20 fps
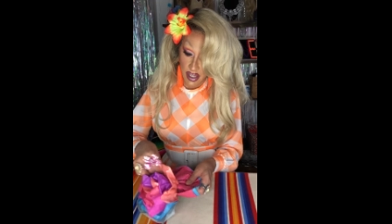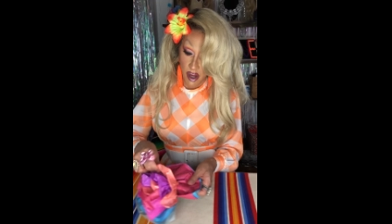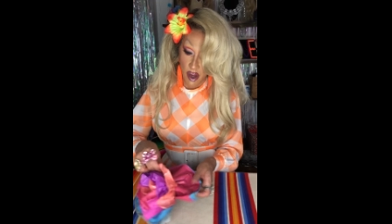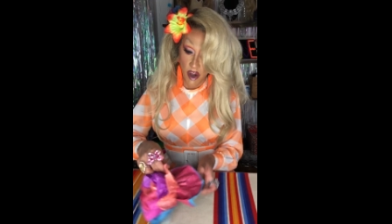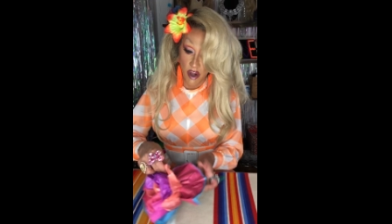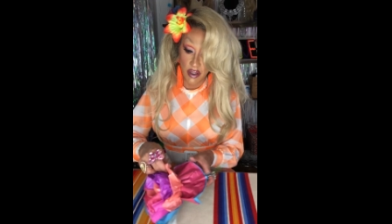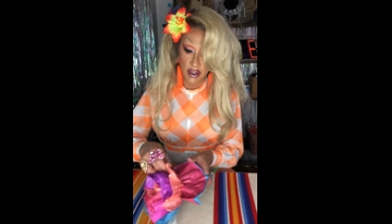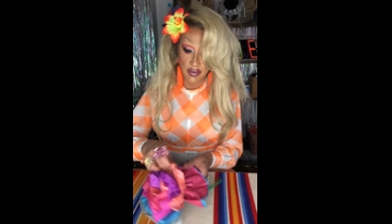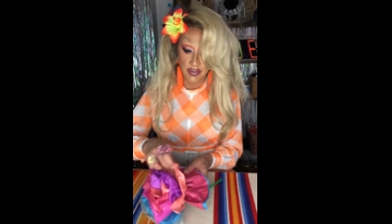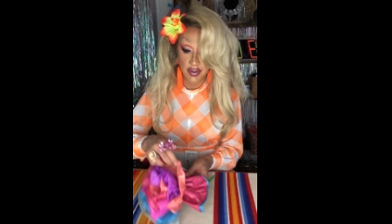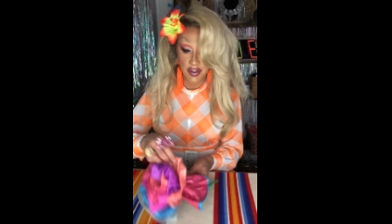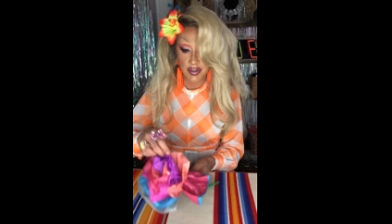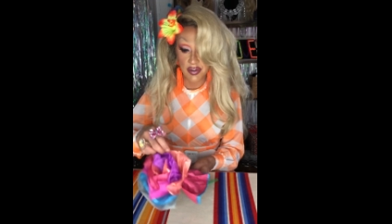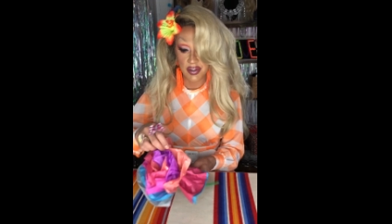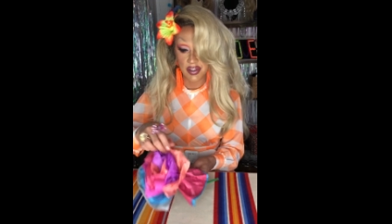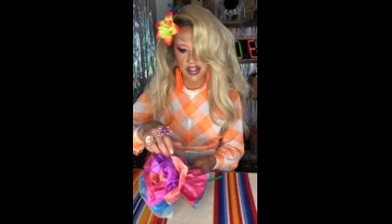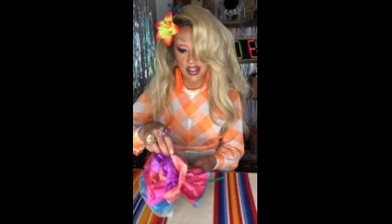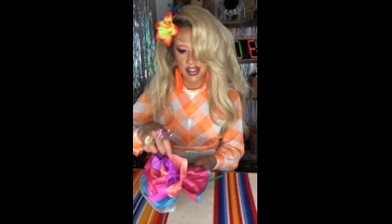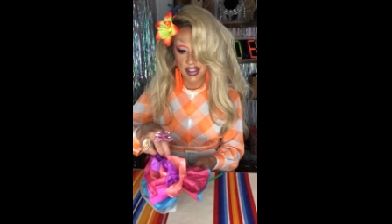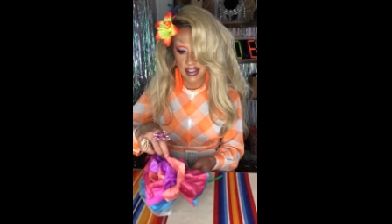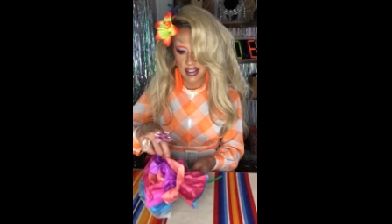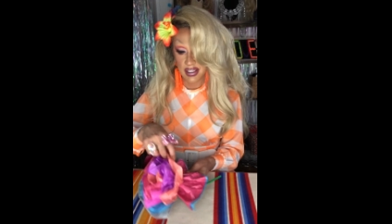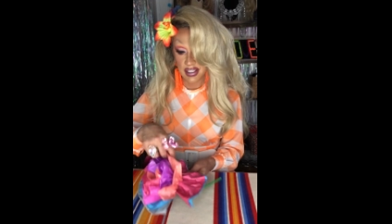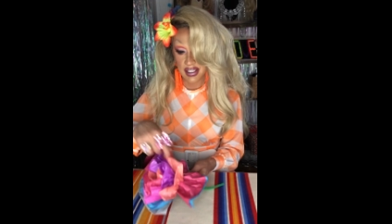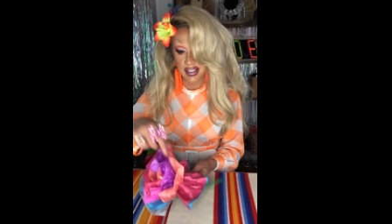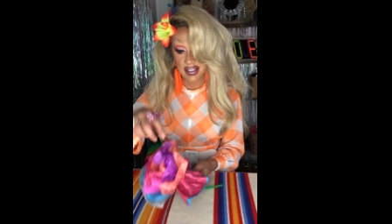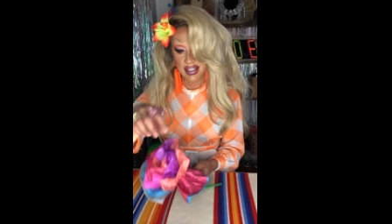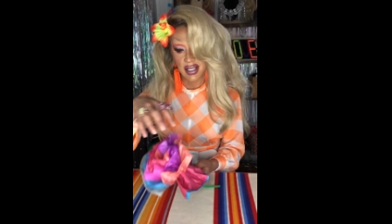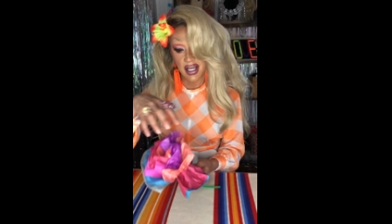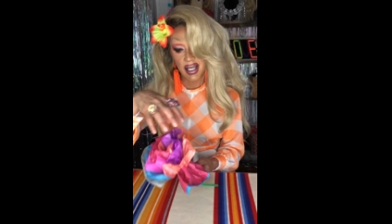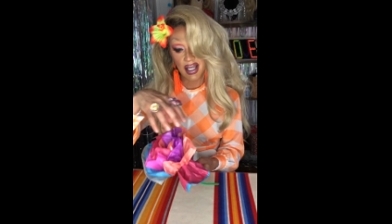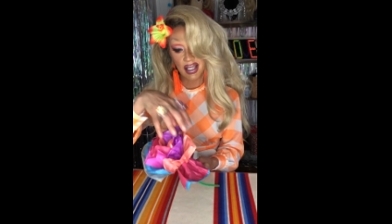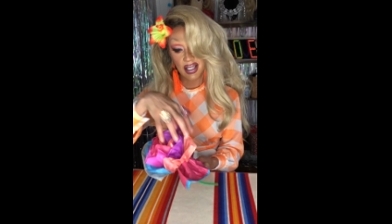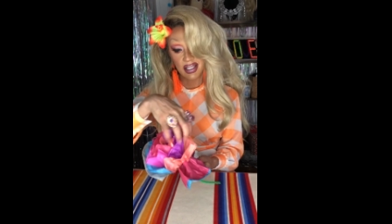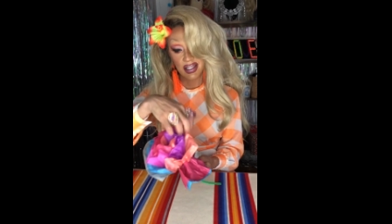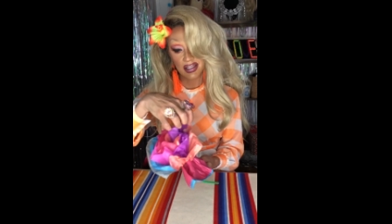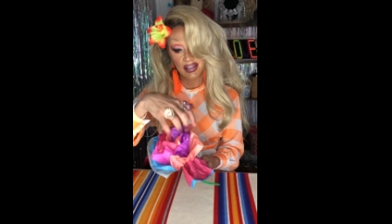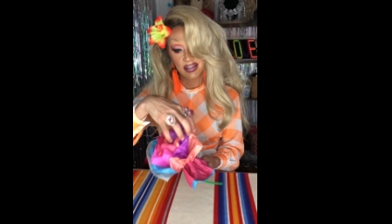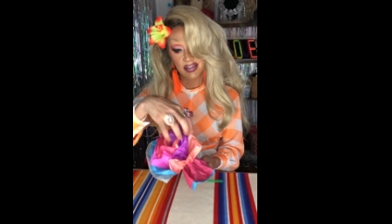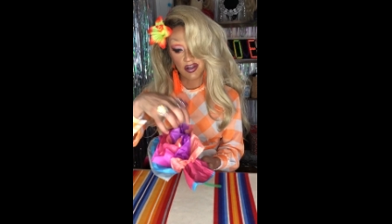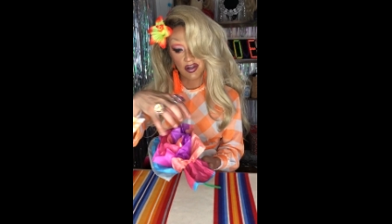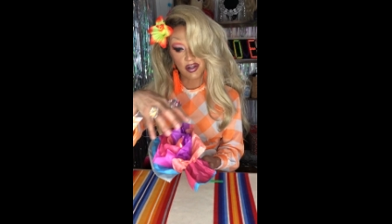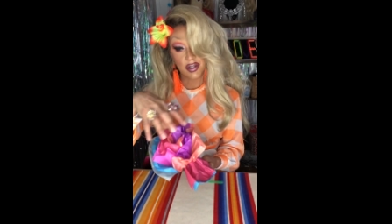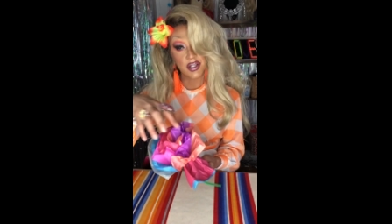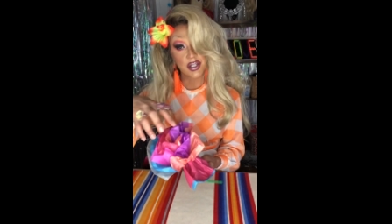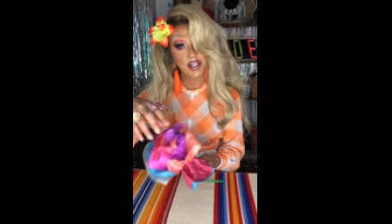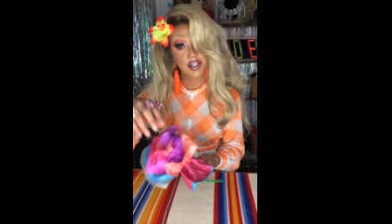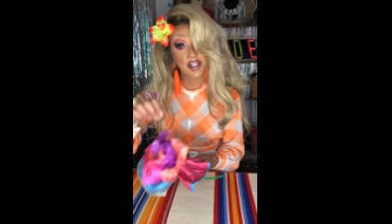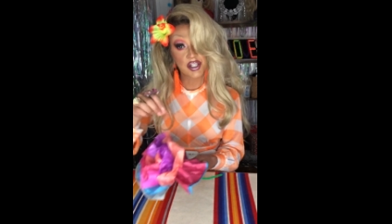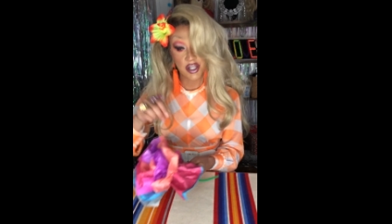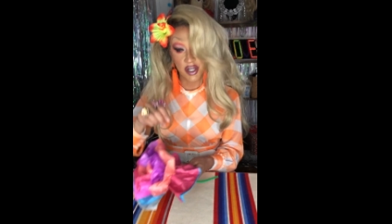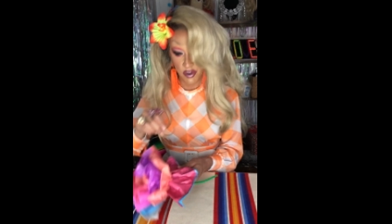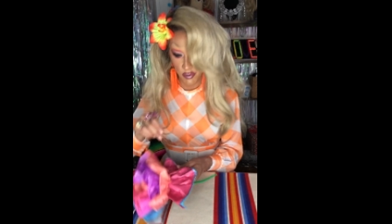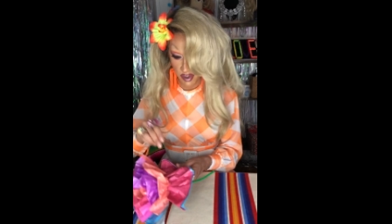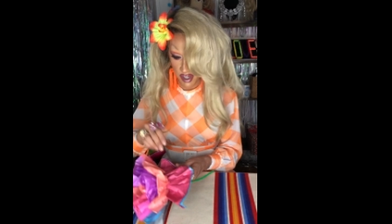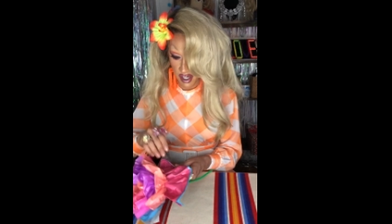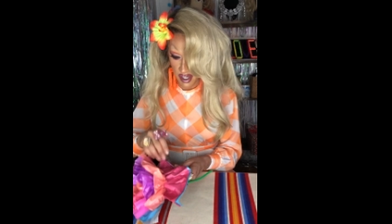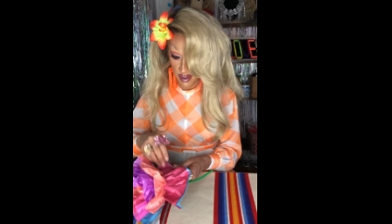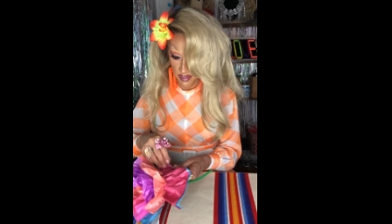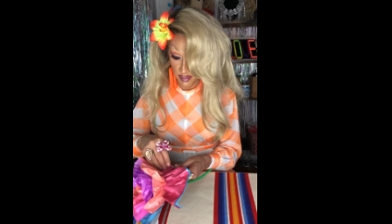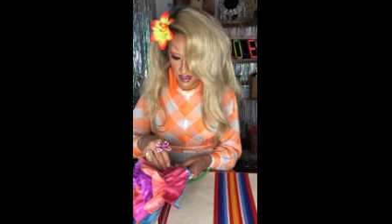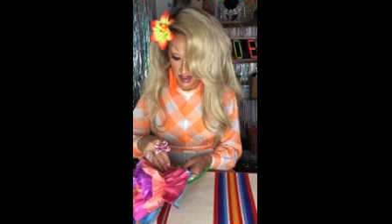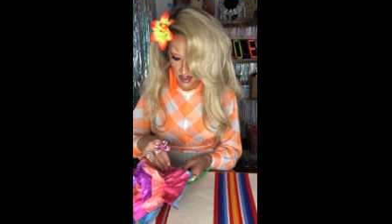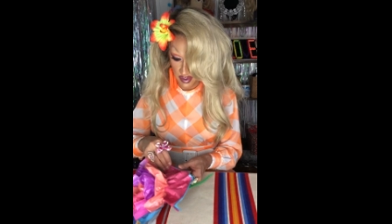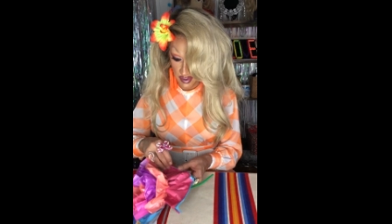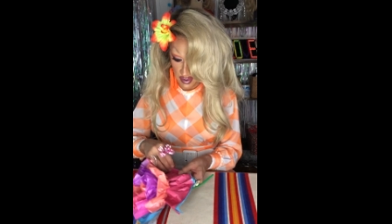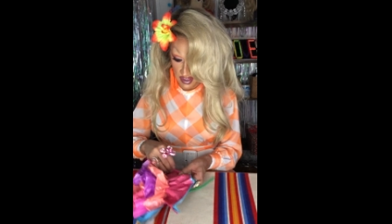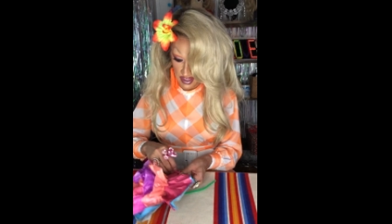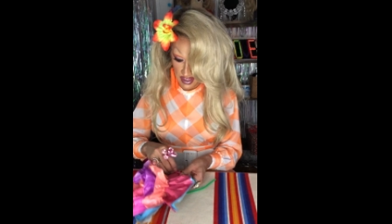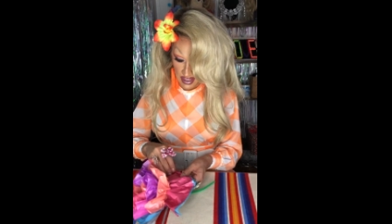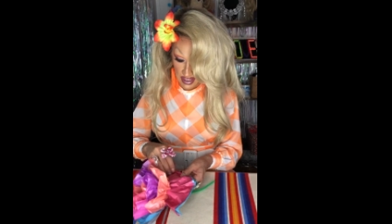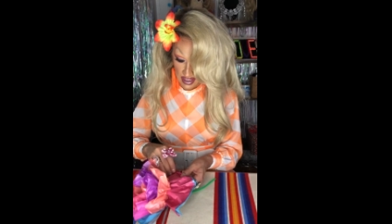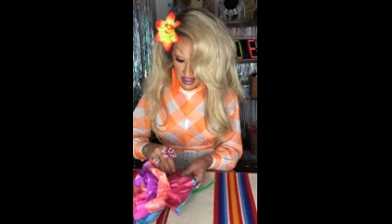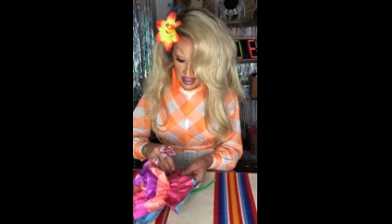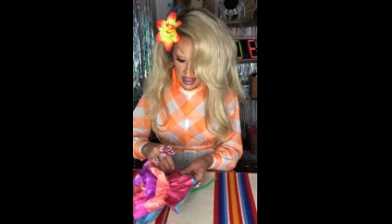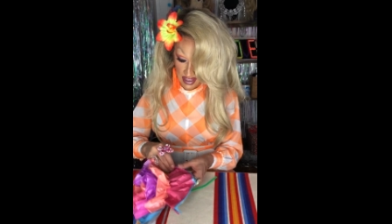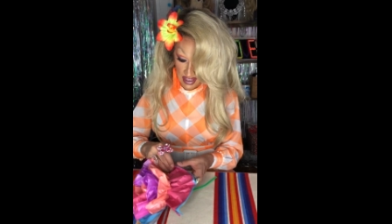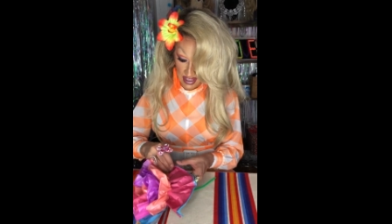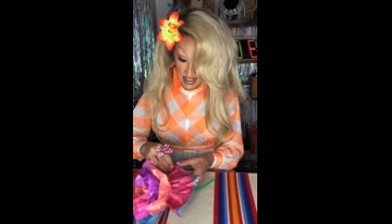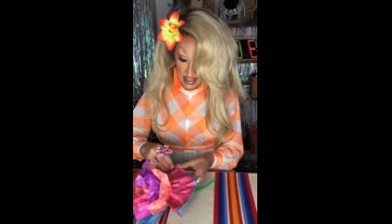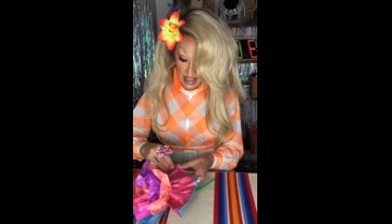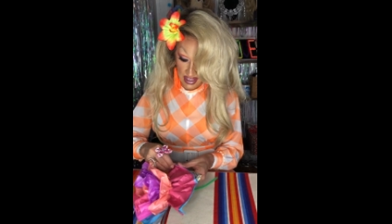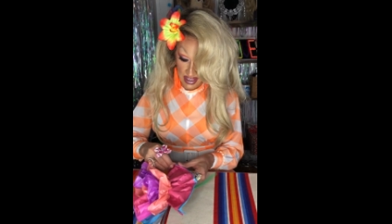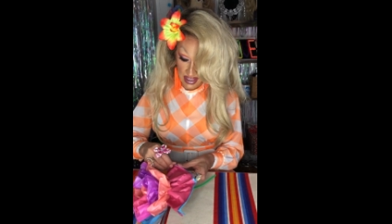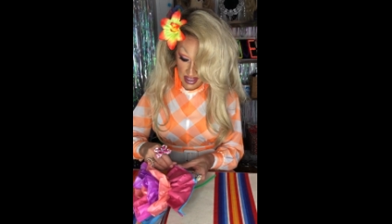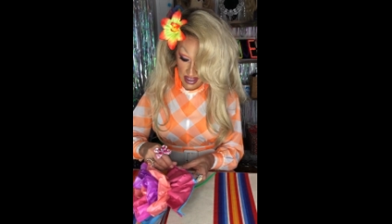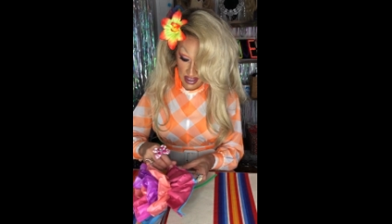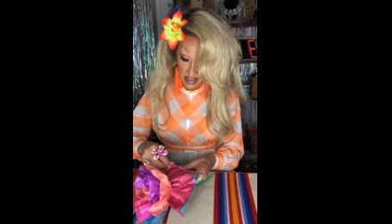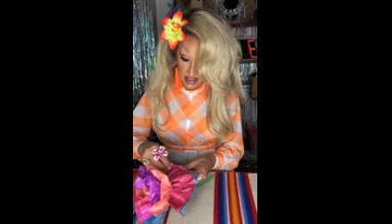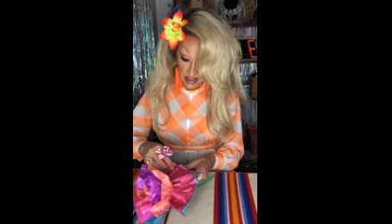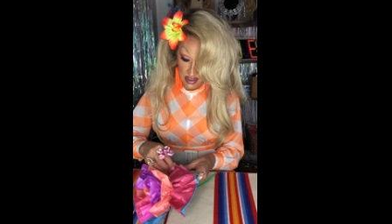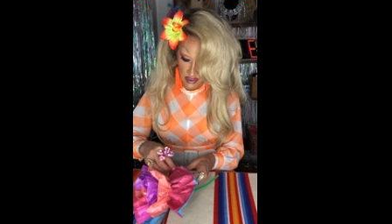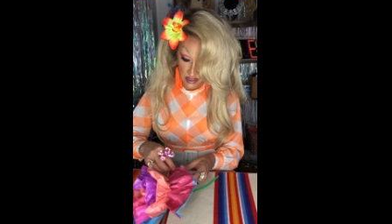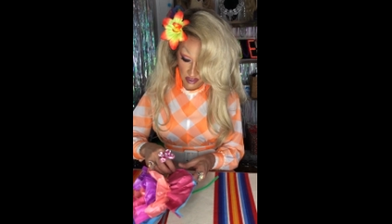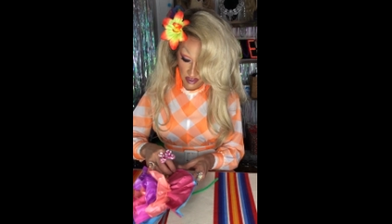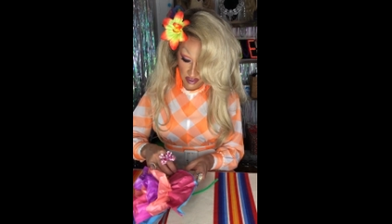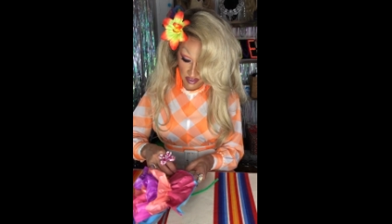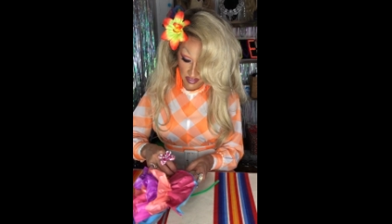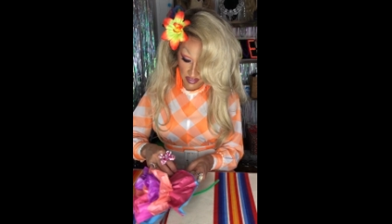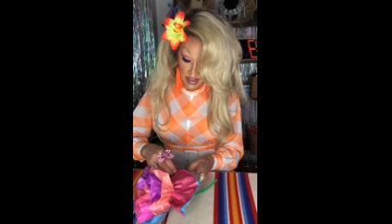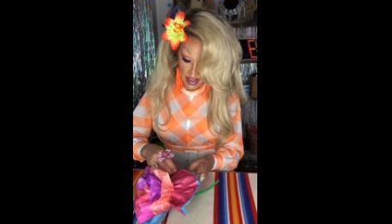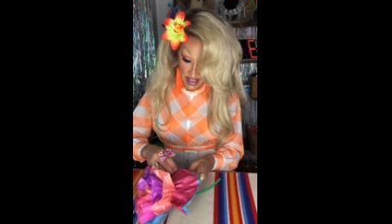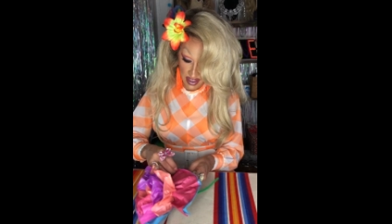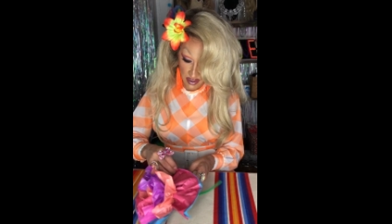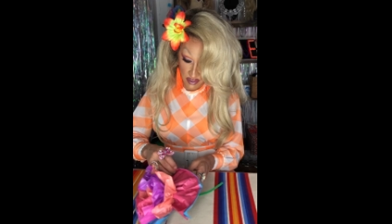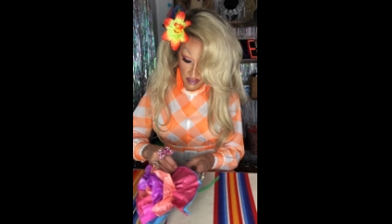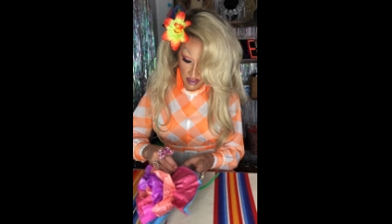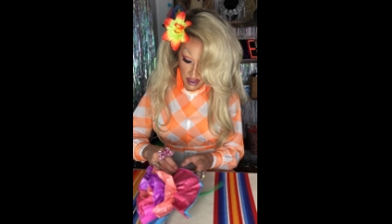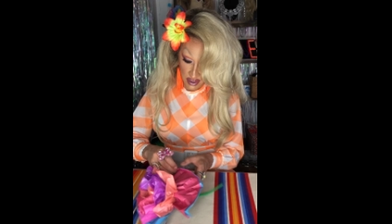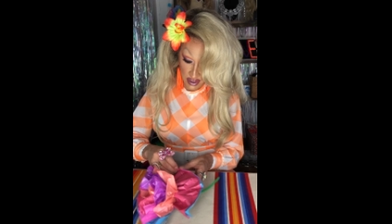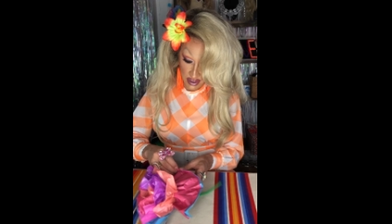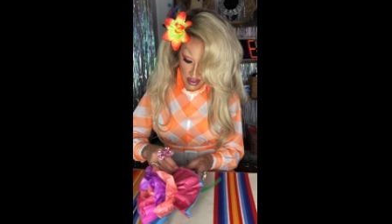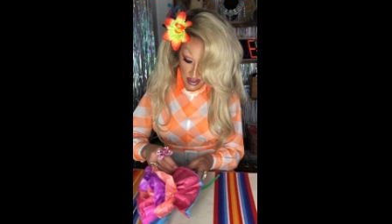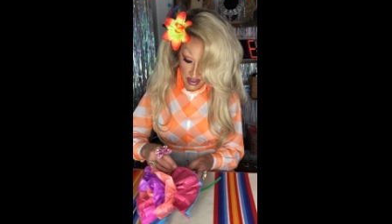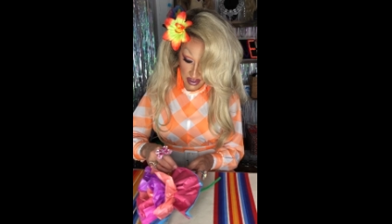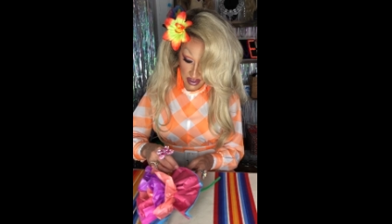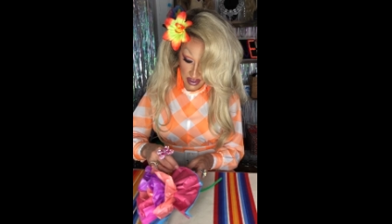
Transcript: all of those designs are gonna show up in your flower.